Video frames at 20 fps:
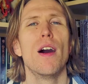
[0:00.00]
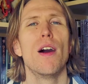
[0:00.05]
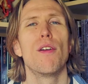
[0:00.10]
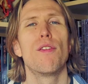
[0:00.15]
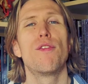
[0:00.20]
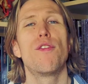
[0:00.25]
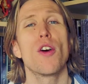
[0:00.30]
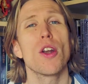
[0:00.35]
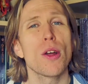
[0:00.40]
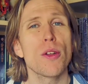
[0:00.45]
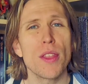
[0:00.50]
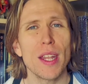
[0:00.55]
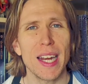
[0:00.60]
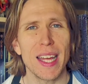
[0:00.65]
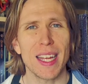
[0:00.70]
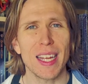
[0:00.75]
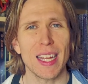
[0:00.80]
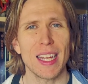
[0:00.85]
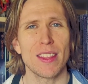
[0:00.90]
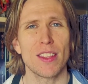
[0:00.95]
follow the
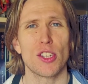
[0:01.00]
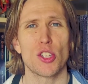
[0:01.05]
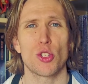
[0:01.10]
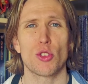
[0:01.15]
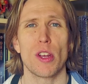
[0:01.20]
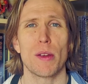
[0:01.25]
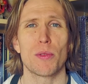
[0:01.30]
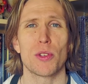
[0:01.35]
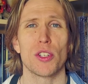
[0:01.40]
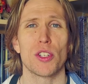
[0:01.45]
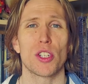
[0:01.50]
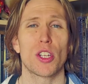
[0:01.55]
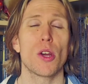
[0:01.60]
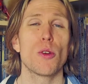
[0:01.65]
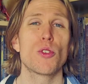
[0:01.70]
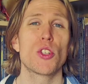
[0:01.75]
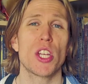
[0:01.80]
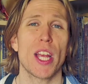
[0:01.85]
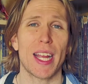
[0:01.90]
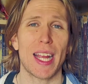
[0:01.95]
link in the description to
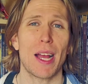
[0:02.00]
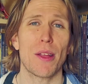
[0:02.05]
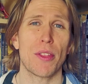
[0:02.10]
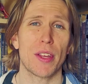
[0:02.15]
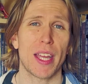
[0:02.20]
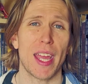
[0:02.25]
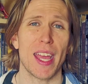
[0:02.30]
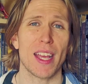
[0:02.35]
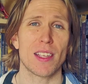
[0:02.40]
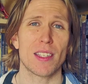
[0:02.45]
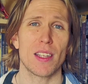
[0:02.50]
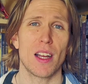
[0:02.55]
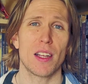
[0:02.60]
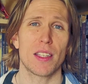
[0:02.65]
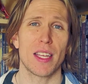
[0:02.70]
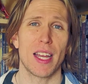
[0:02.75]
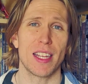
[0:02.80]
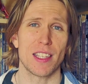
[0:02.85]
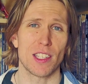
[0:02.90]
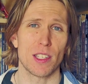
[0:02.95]
go check out the
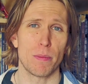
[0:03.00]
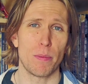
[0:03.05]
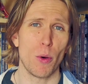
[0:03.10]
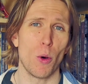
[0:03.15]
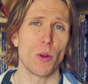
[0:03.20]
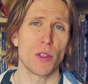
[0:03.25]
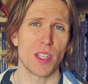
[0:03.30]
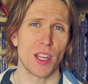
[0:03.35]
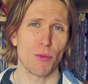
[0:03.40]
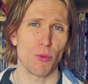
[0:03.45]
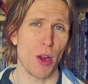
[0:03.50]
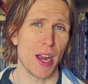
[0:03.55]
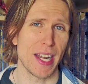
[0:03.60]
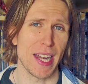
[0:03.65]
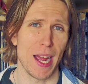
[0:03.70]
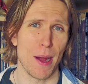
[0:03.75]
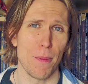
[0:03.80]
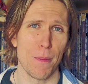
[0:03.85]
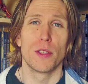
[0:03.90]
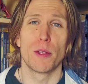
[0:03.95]
Kickstarter and support it right
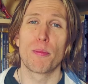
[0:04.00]
now.